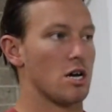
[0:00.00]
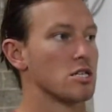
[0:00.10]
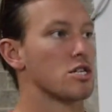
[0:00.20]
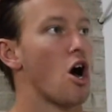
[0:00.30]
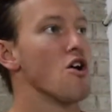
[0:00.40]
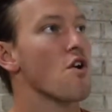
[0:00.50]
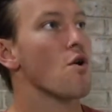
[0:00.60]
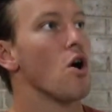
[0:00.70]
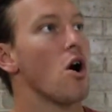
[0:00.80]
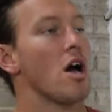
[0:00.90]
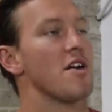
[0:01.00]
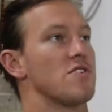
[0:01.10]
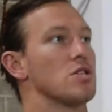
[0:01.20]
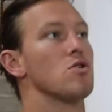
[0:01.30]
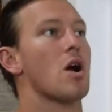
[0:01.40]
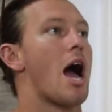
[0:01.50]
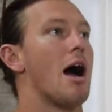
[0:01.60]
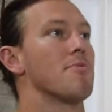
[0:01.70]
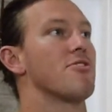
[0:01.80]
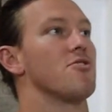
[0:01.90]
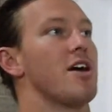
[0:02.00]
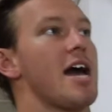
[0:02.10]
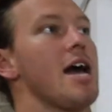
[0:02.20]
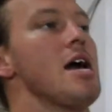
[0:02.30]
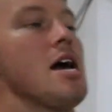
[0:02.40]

So overall, if you look up through there,